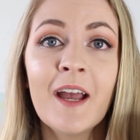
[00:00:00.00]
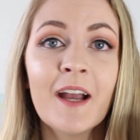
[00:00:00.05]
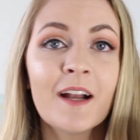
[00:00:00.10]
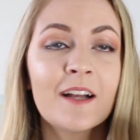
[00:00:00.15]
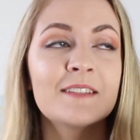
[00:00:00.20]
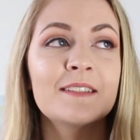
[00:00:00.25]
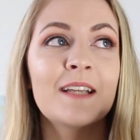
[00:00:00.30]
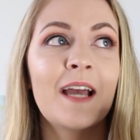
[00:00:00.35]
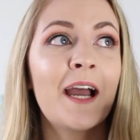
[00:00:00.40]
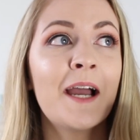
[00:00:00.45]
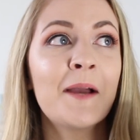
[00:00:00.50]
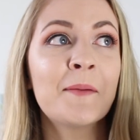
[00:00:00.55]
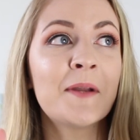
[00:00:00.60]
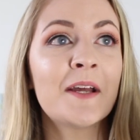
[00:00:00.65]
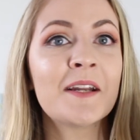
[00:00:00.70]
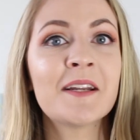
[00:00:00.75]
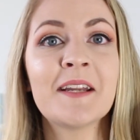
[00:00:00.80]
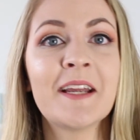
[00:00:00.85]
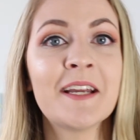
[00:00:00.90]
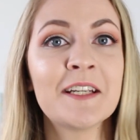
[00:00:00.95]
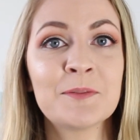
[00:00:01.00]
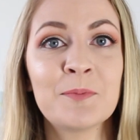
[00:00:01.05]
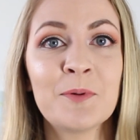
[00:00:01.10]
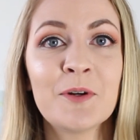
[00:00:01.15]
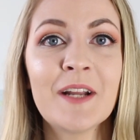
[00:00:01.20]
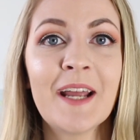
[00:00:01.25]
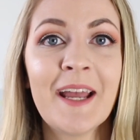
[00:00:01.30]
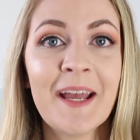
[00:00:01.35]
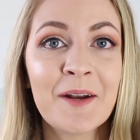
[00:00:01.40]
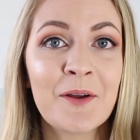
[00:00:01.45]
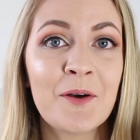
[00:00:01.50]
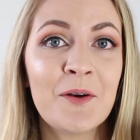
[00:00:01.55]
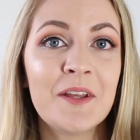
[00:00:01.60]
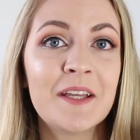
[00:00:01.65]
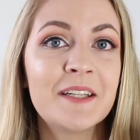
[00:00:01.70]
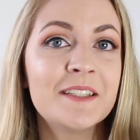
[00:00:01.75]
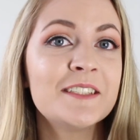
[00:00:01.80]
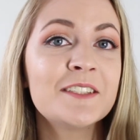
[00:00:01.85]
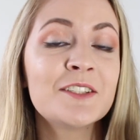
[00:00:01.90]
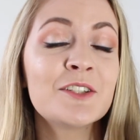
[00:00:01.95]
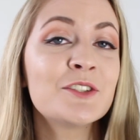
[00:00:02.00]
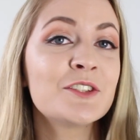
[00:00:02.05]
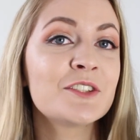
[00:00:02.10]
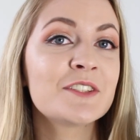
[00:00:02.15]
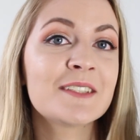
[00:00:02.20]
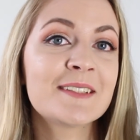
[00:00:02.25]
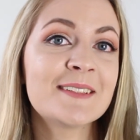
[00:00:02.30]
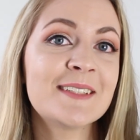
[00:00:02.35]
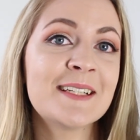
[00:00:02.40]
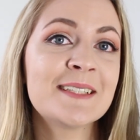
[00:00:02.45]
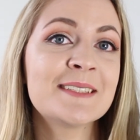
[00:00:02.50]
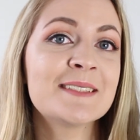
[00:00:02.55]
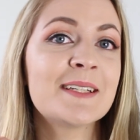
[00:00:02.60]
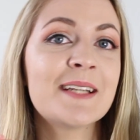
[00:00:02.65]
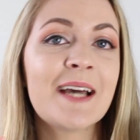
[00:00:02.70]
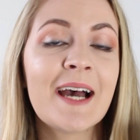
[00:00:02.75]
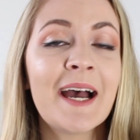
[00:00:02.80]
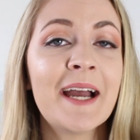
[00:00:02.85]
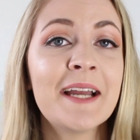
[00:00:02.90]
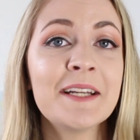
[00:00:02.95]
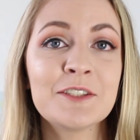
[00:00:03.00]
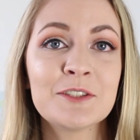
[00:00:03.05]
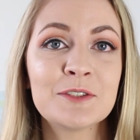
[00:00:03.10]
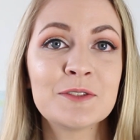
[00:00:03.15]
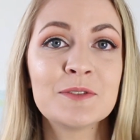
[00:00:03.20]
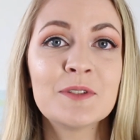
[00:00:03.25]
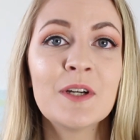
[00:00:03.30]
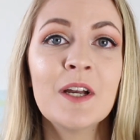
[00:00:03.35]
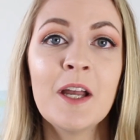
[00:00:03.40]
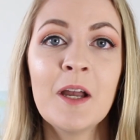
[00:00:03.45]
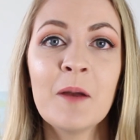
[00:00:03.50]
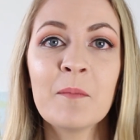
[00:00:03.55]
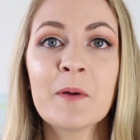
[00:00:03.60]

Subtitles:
because I'm not an expert at all and these are just the things that I do,